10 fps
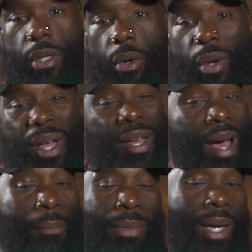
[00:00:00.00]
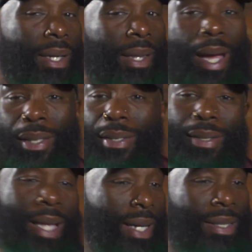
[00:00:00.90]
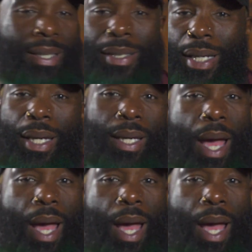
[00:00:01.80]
So I'm thinking like 16,